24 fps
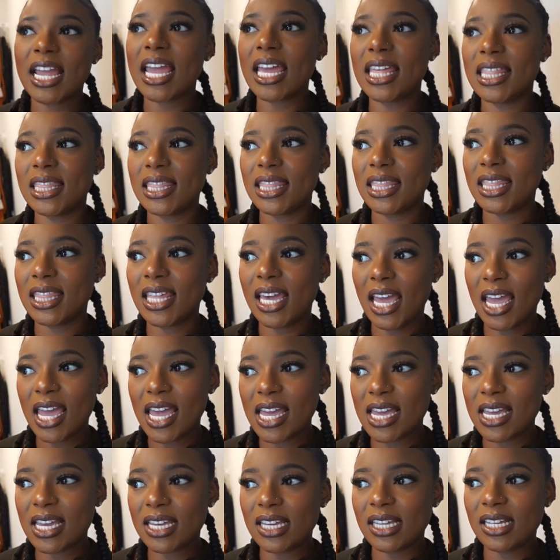and
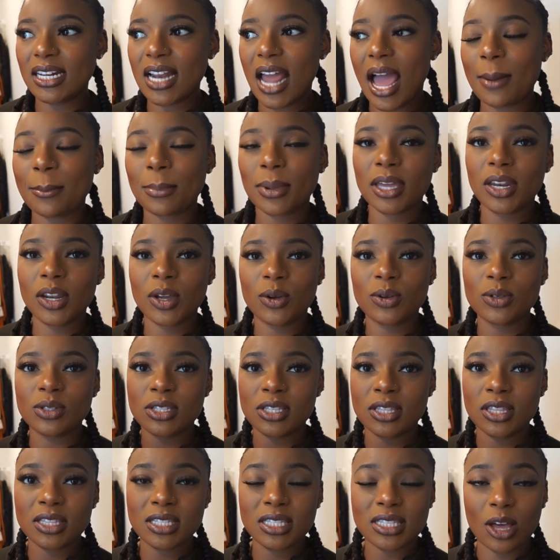then I'm going to go
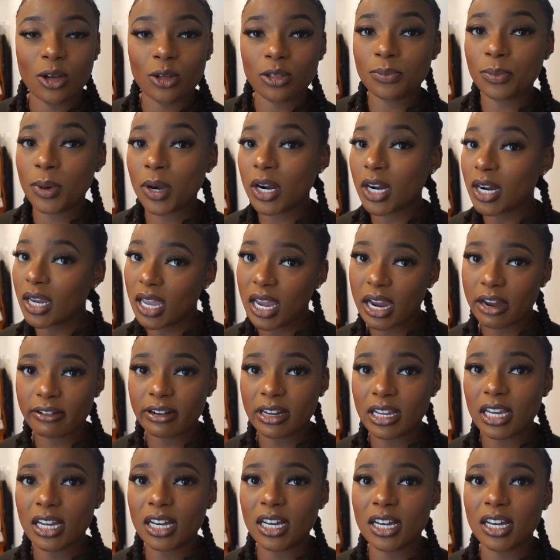to the South Park
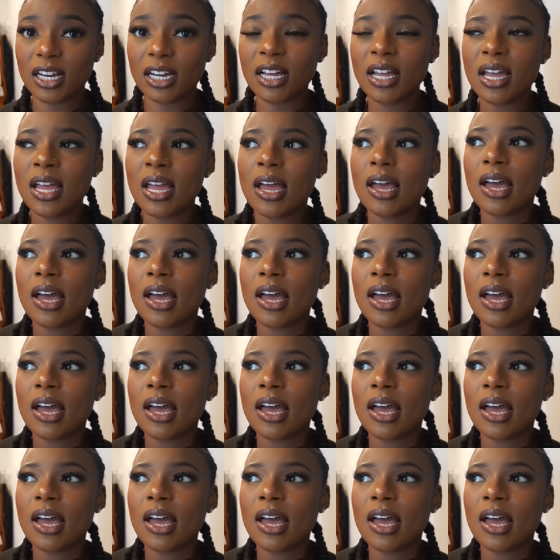area.